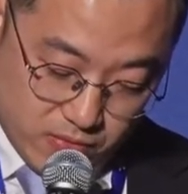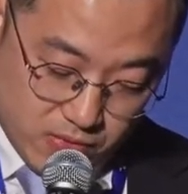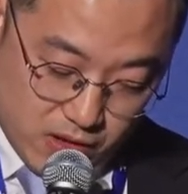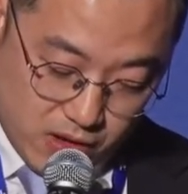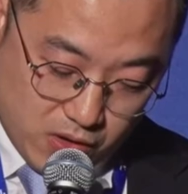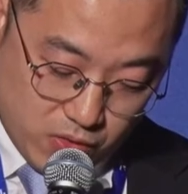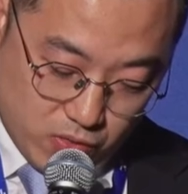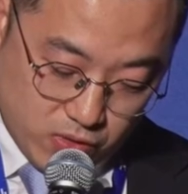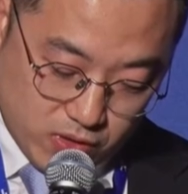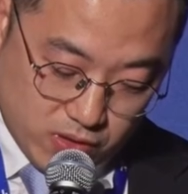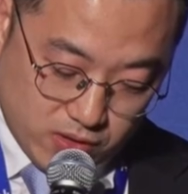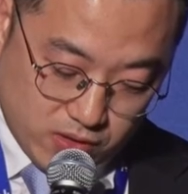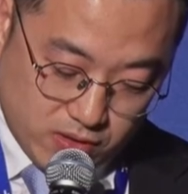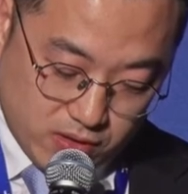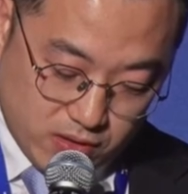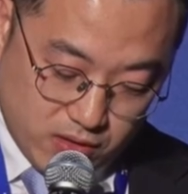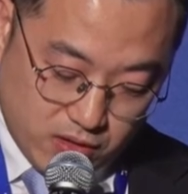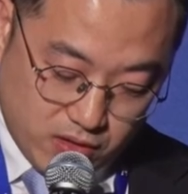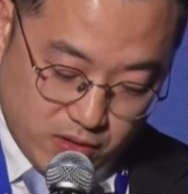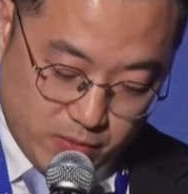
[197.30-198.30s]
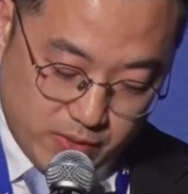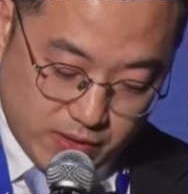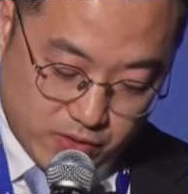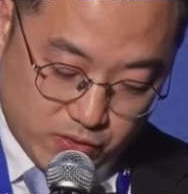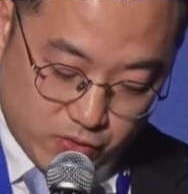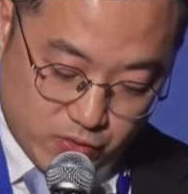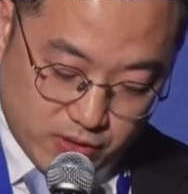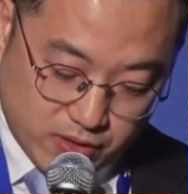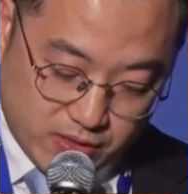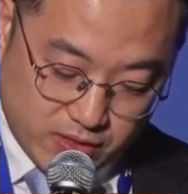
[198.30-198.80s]
our
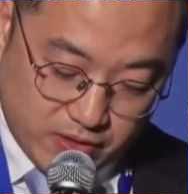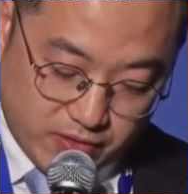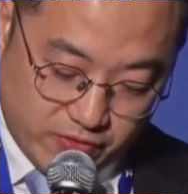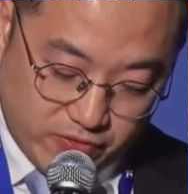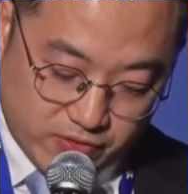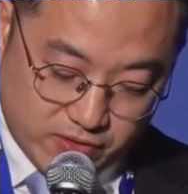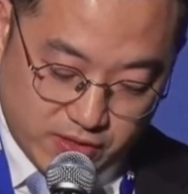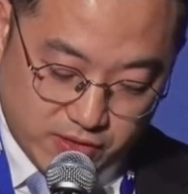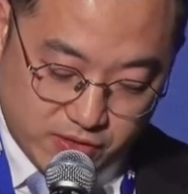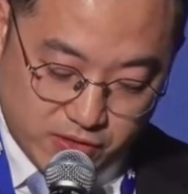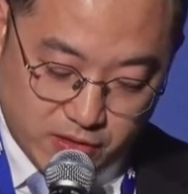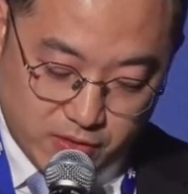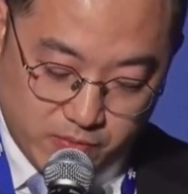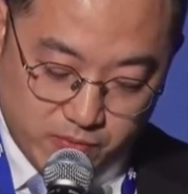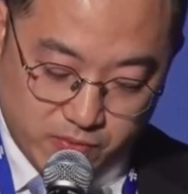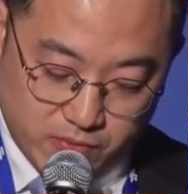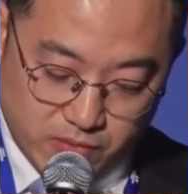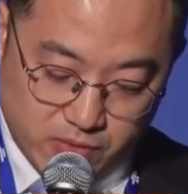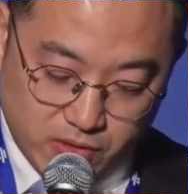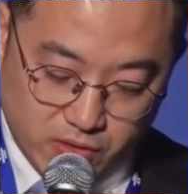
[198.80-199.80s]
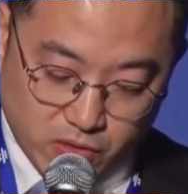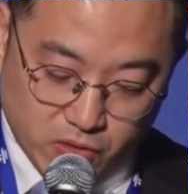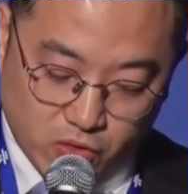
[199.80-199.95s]
administrative system in